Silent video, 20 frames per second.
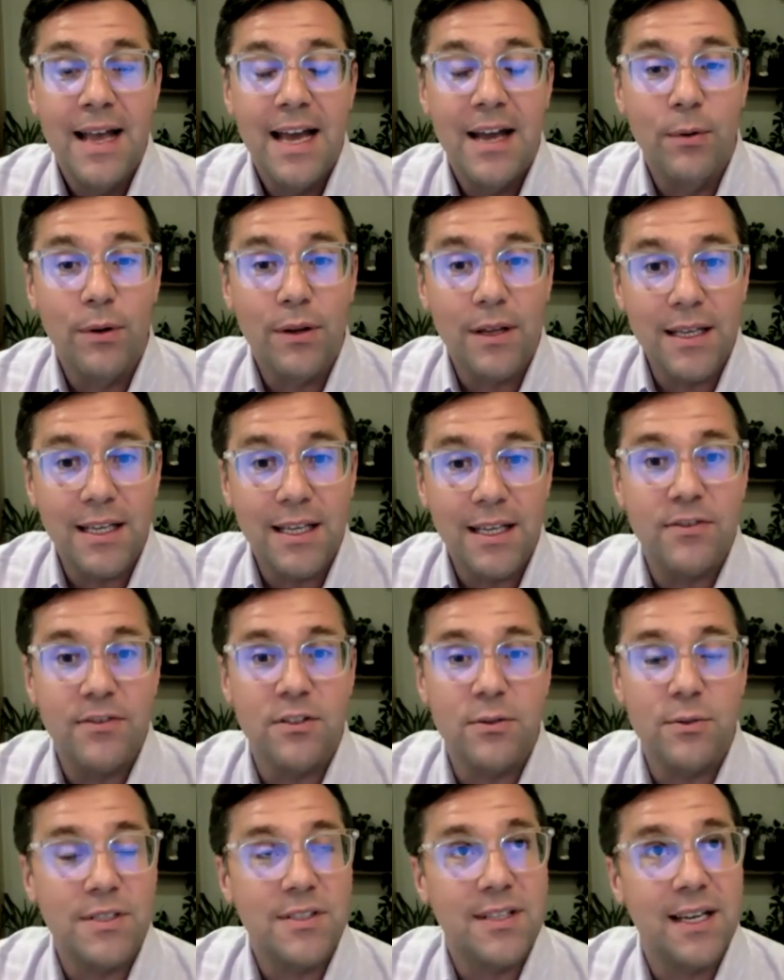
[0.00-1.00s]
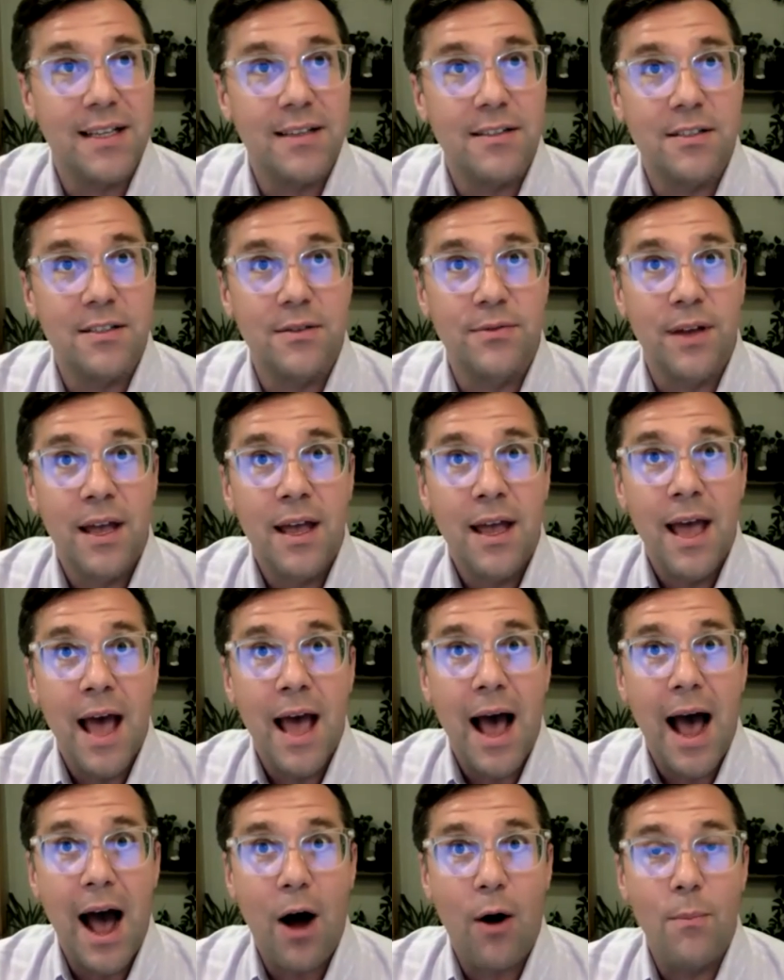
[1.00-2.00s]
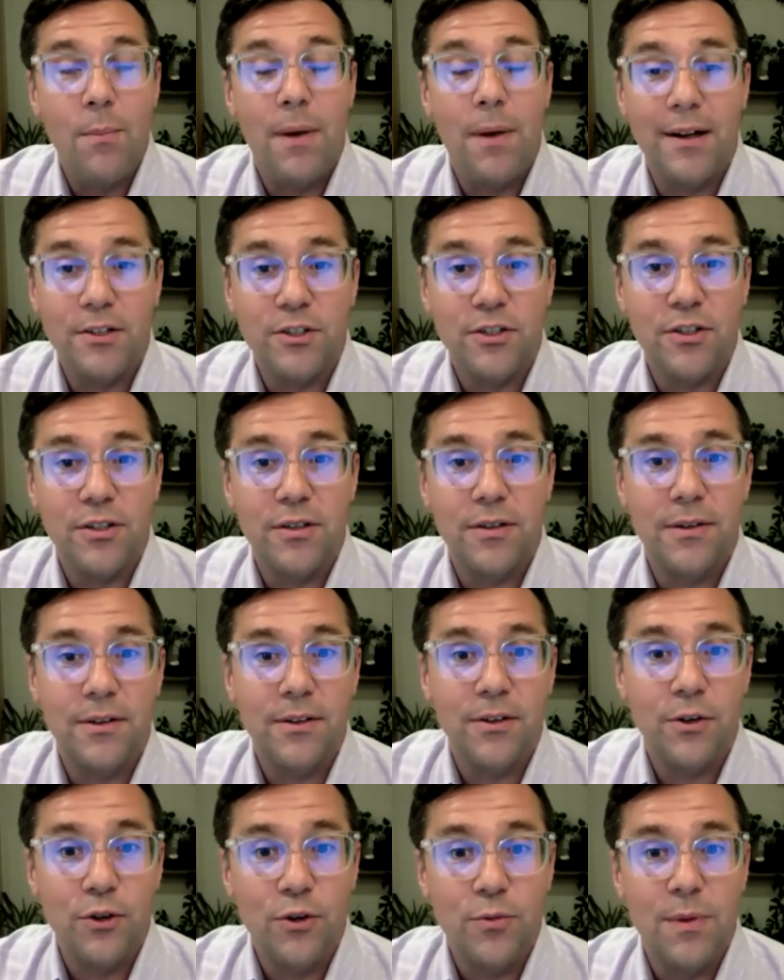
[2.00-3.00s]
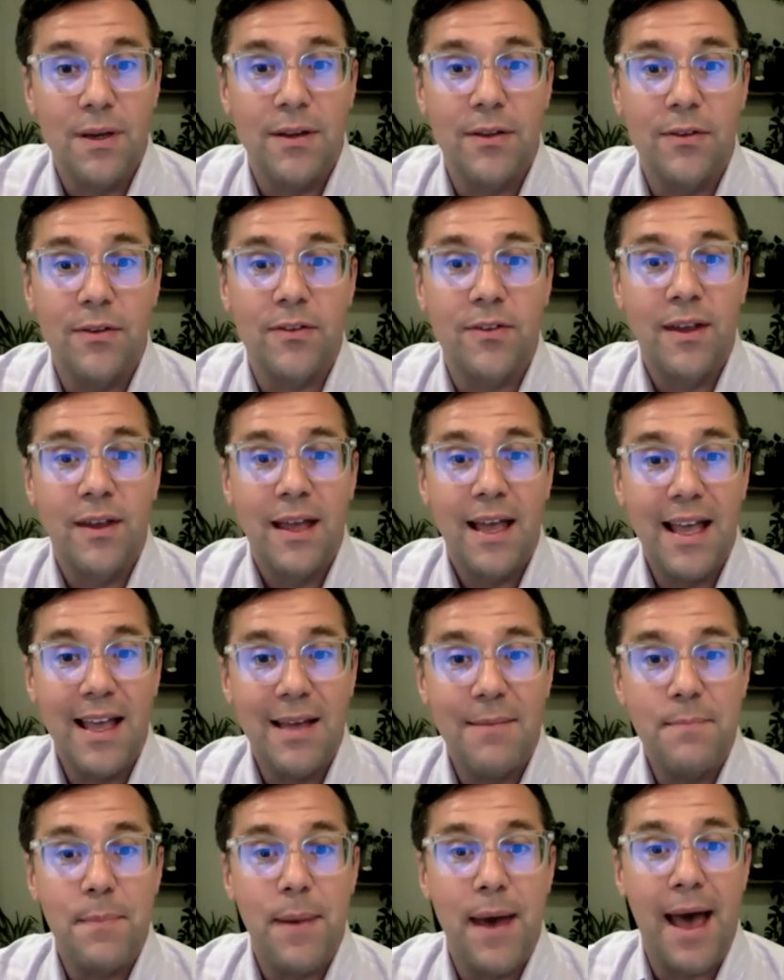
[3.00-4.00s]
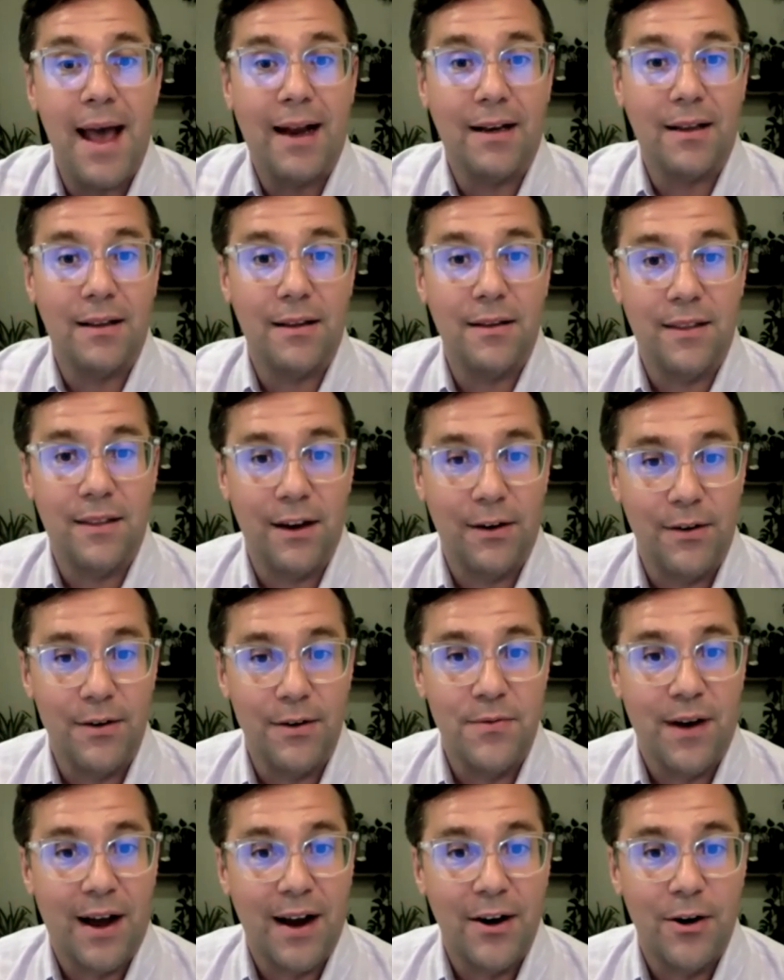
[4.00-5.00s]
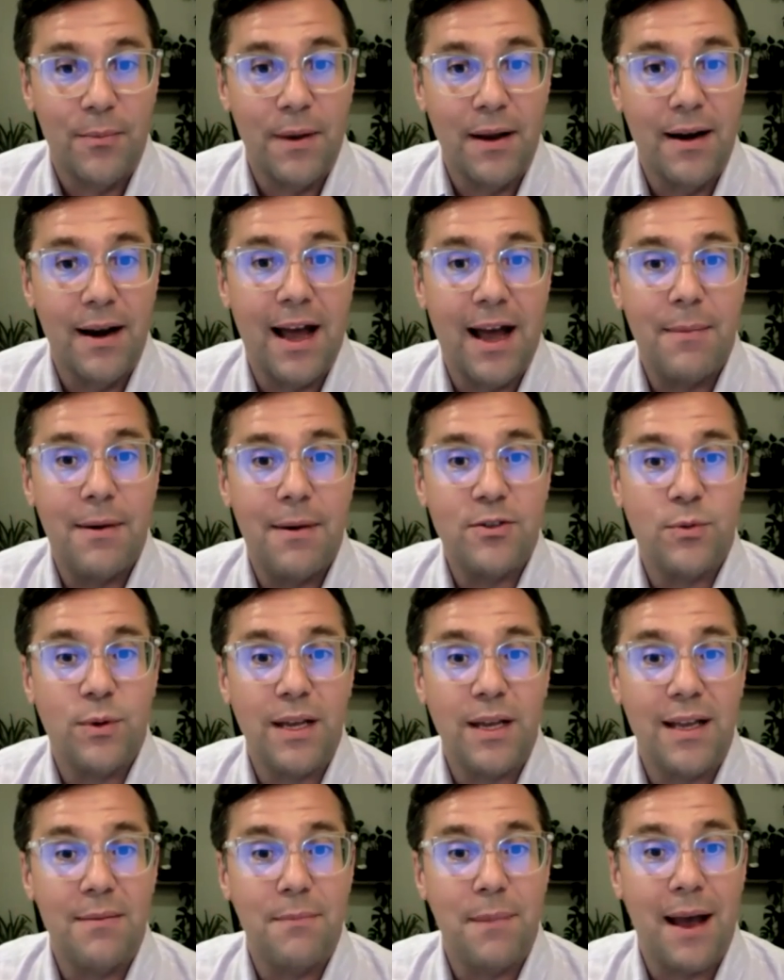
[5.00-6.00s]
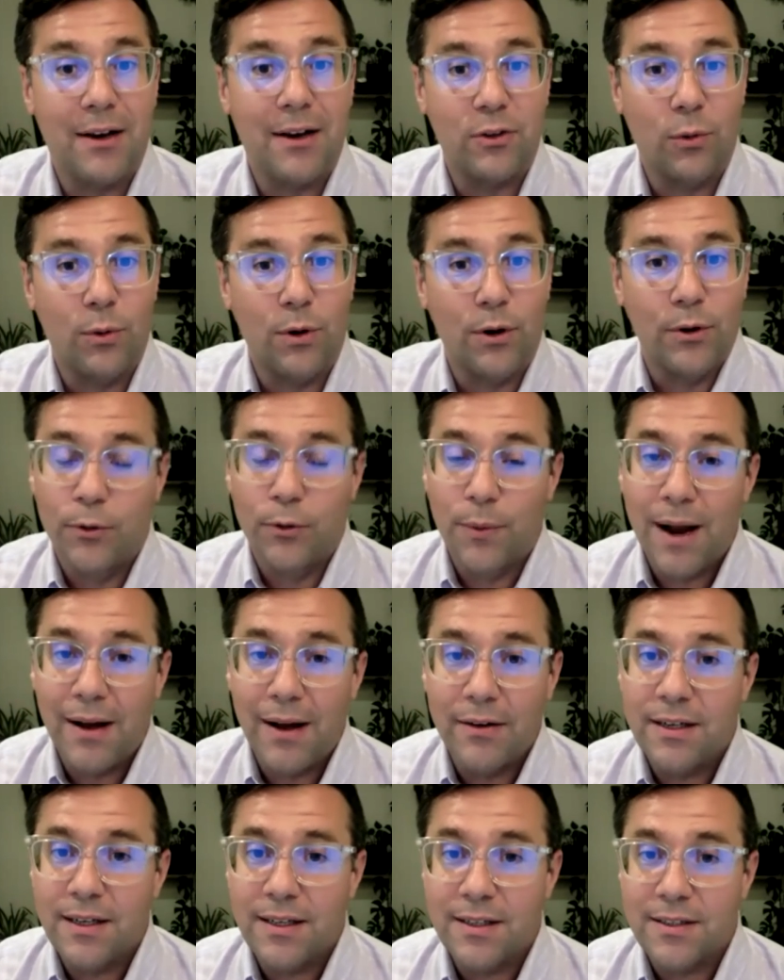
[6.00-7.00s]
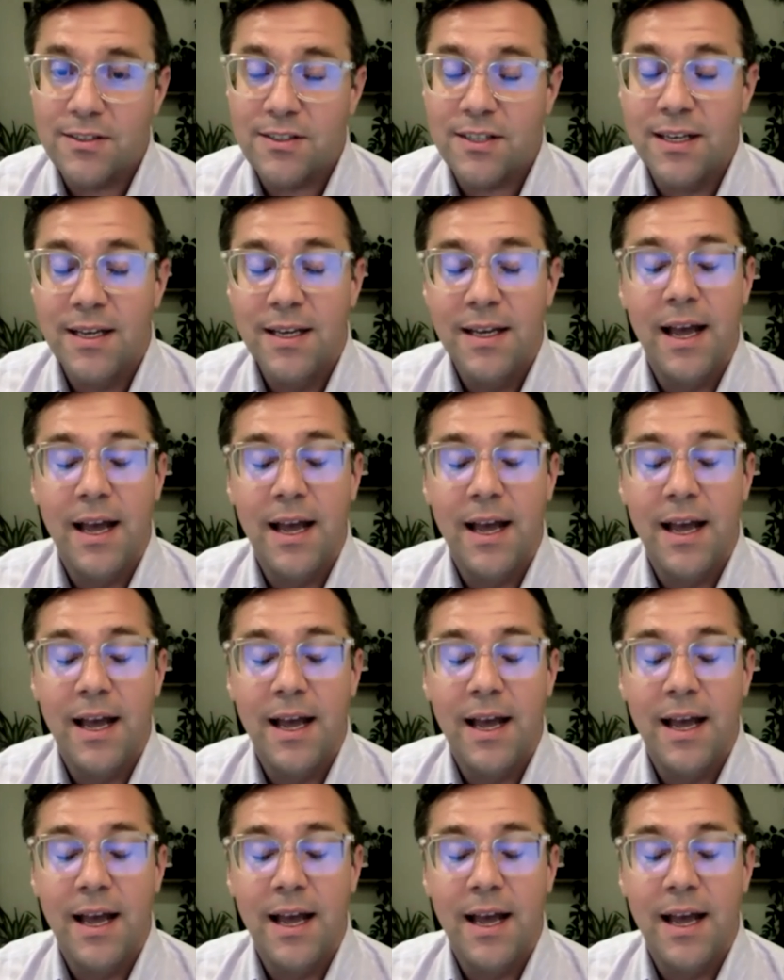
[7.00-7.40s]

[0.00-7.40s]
It really gives you a sense of how much humans impact their environment, how much we impact the world around us.